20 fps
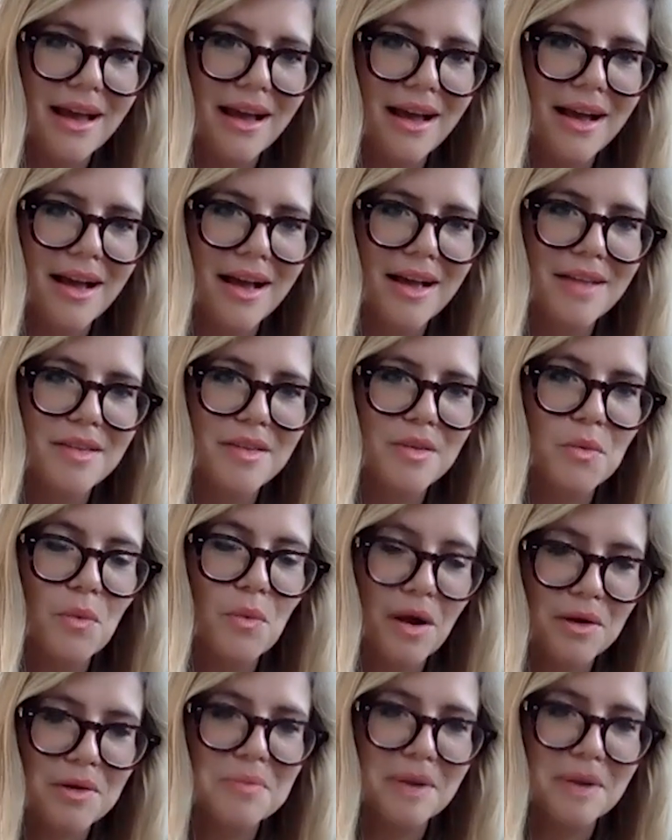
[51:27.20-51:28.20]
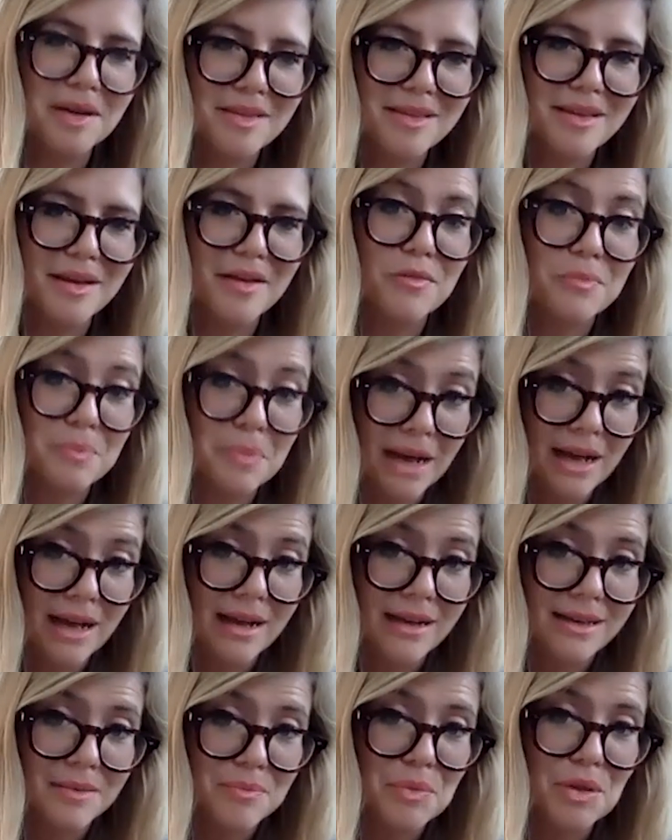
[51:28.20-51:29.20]
To welcome myself
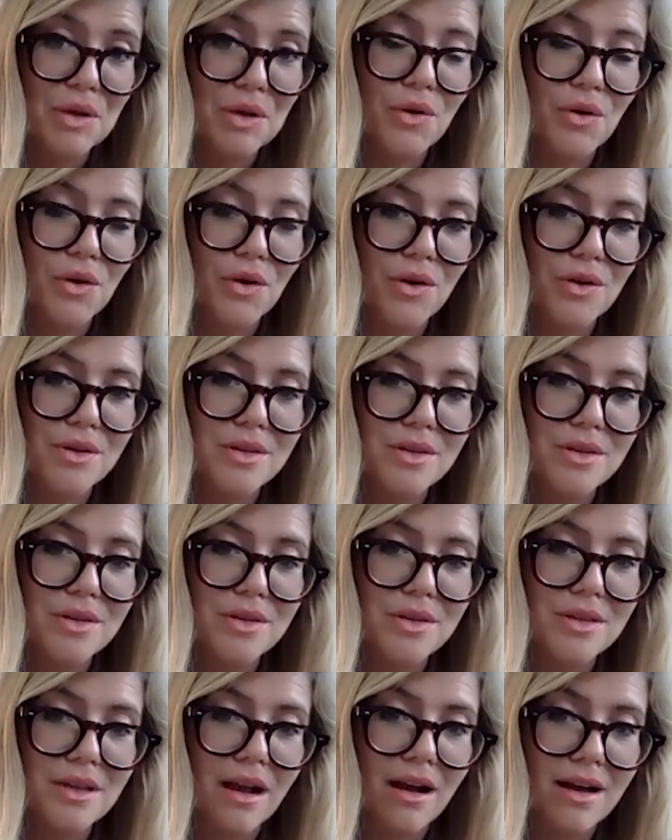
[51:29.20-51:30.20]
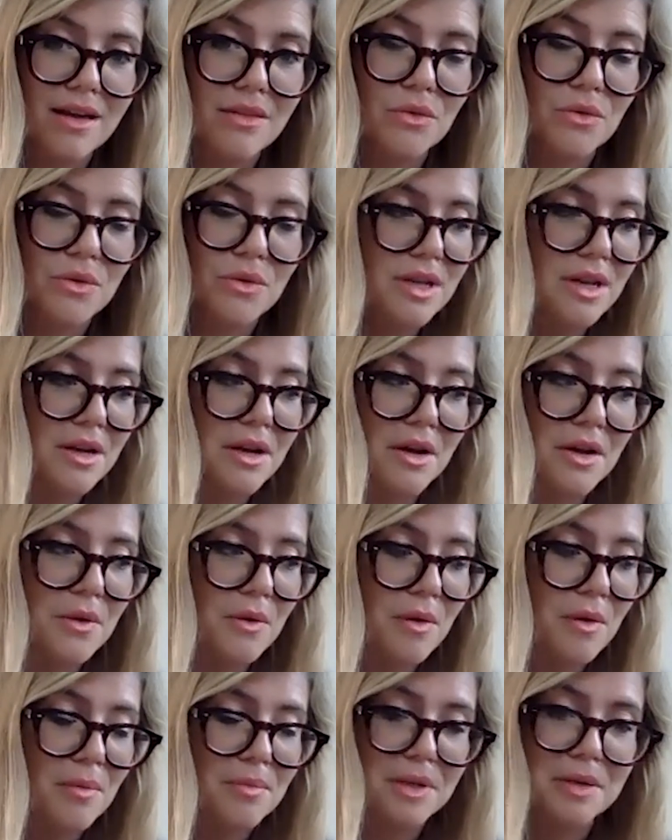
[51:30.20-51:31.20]
back, because I thought, I don't know
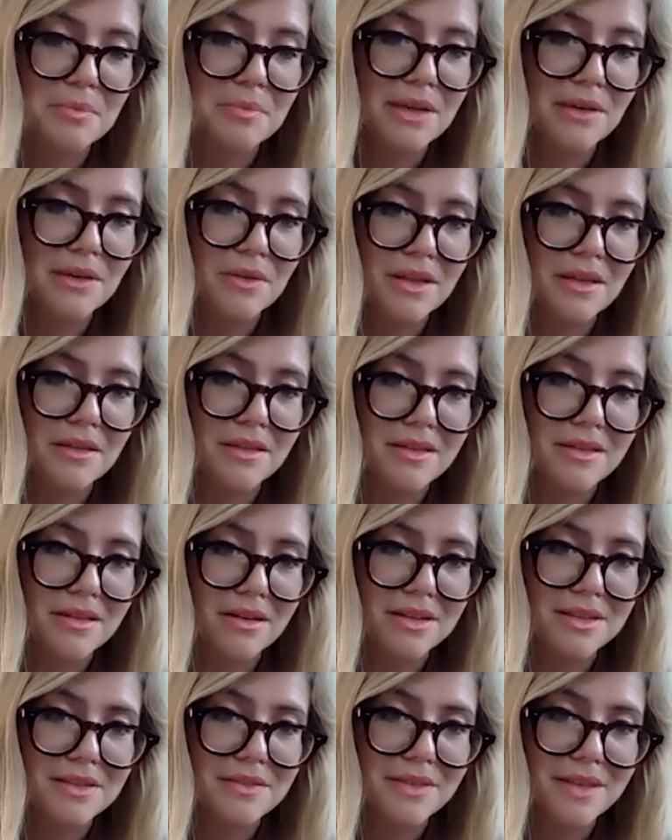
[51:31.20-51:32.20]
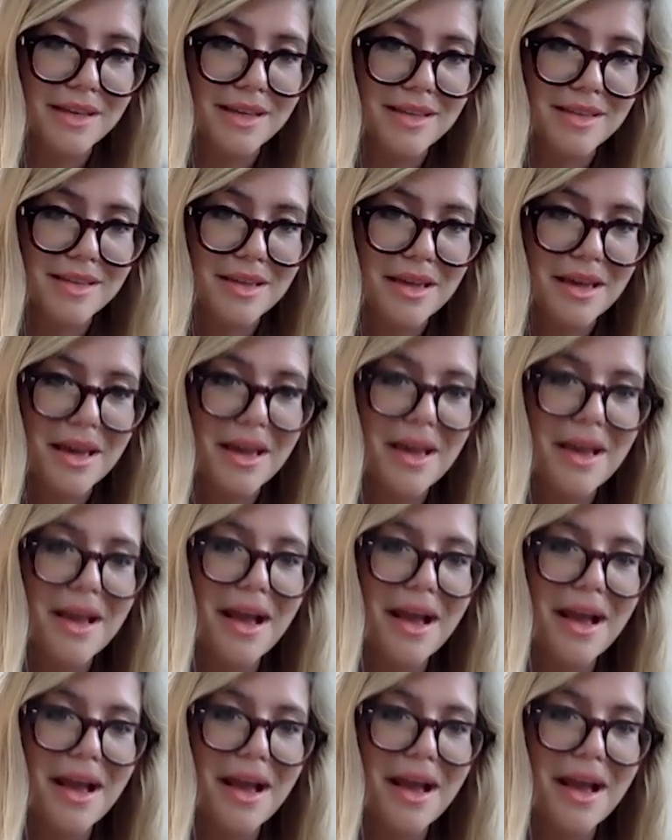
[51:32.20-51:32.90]
who I'm going to be on the other side of this.